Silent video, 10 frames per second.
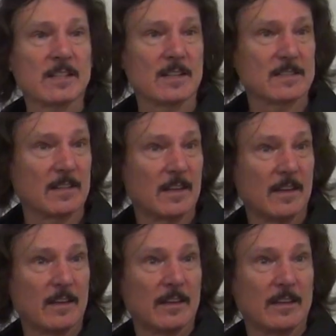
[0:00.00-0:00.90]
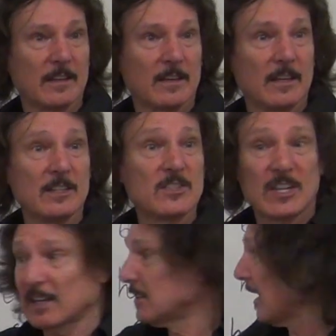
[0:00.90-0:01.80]
just
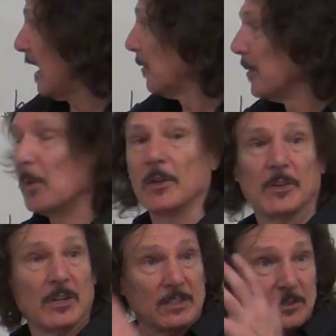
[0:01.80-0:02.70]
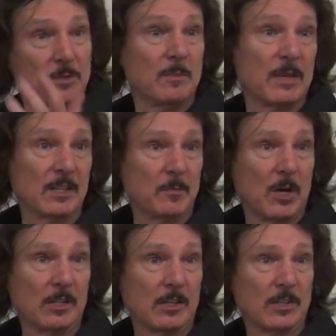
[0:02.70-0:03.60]
inject our monoid into the bigger
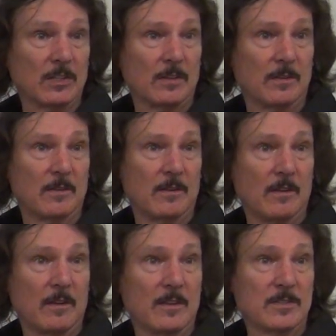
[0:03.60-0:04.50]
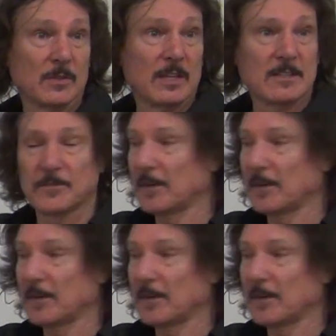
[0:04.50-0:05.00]
monoid. So that's